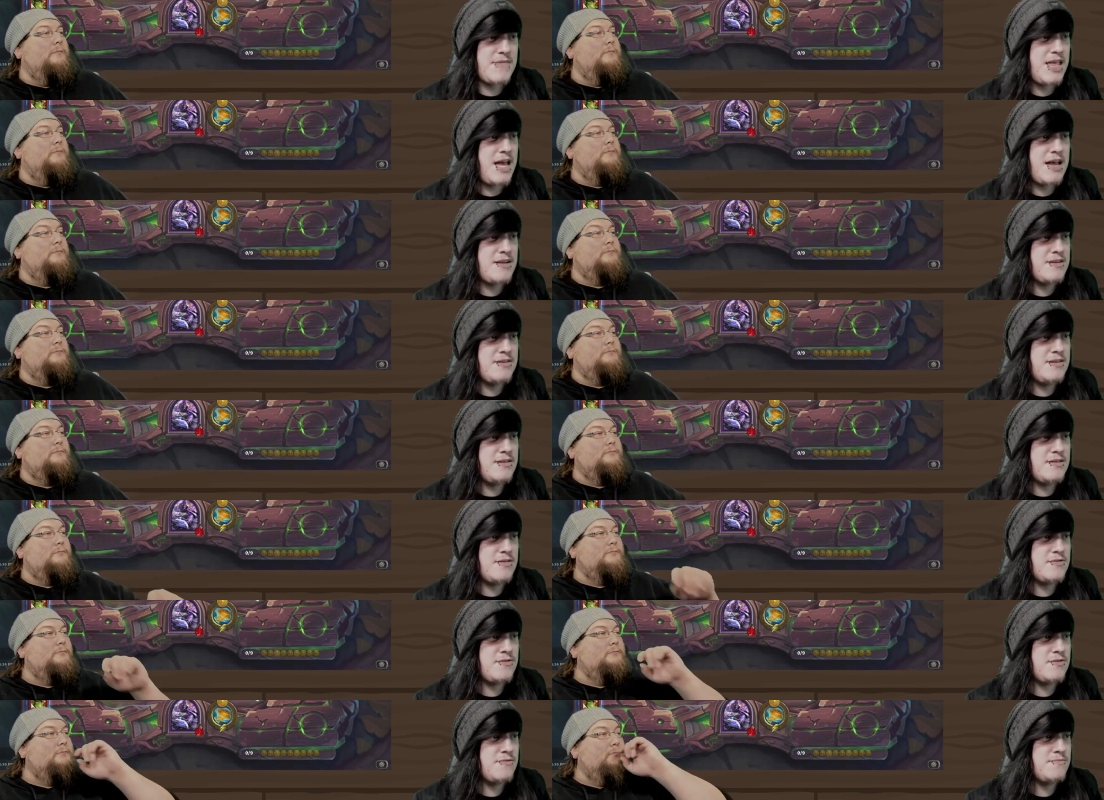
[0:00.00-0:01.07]

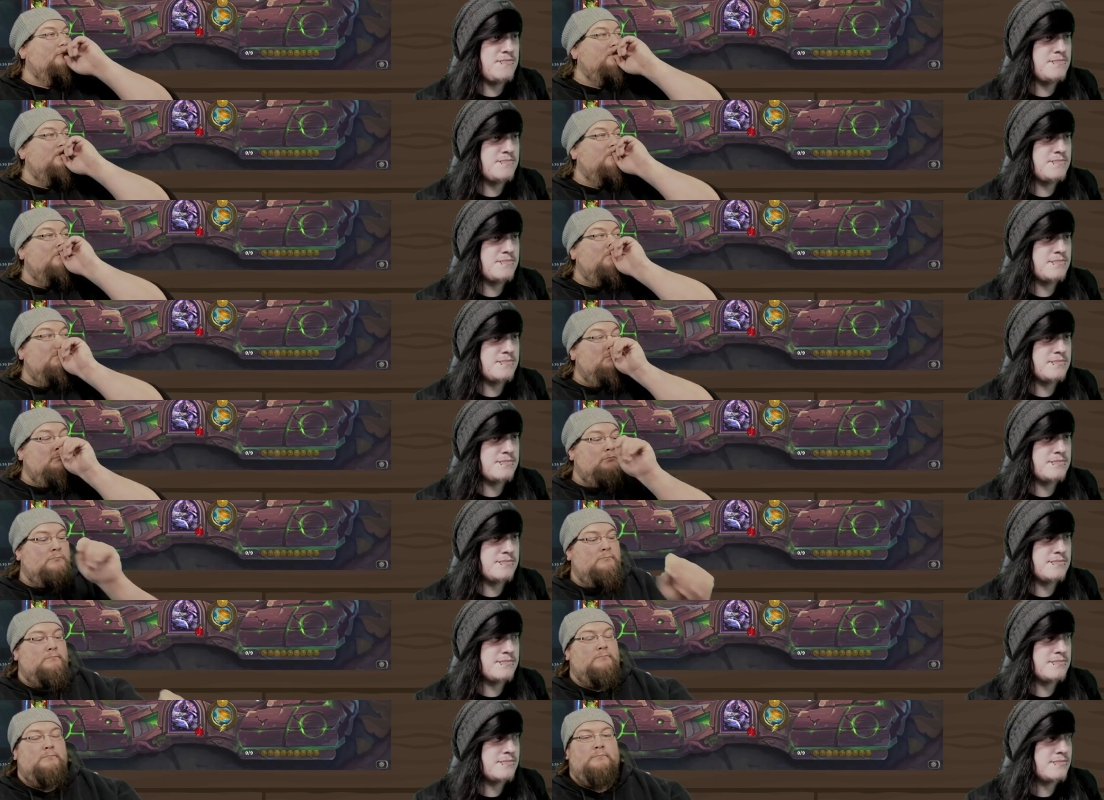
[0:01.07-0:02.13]

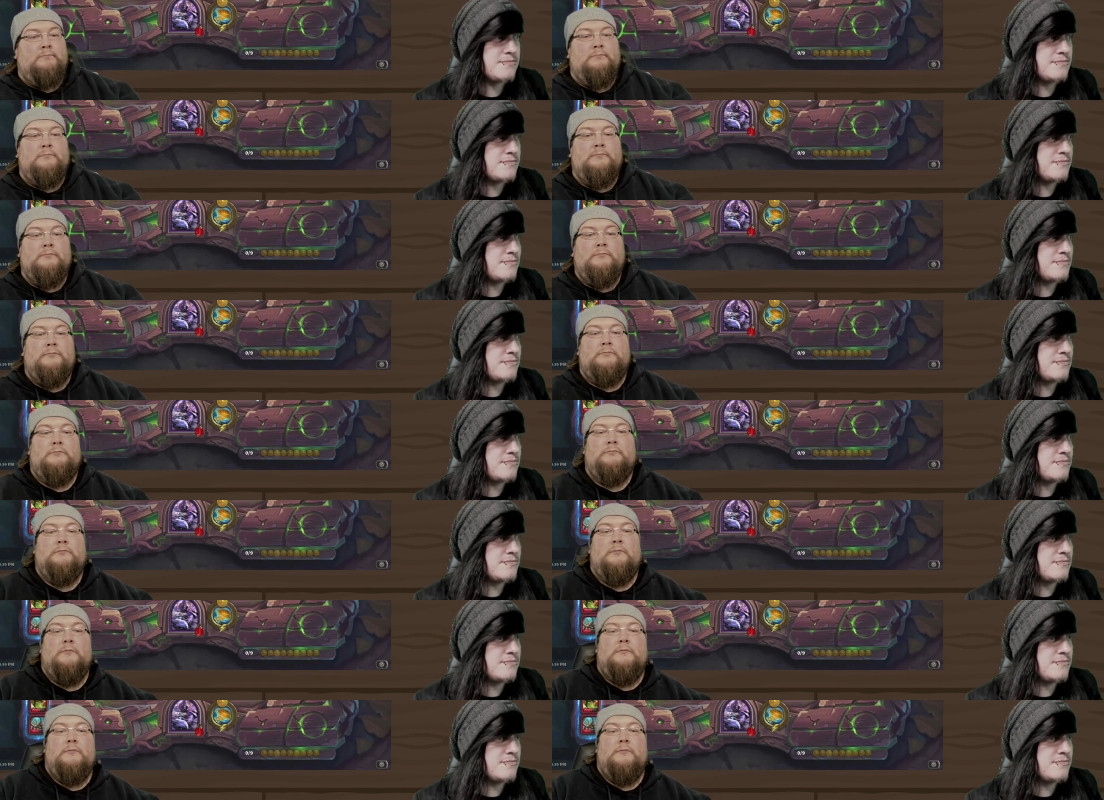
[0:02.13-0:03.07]
(no one is talking)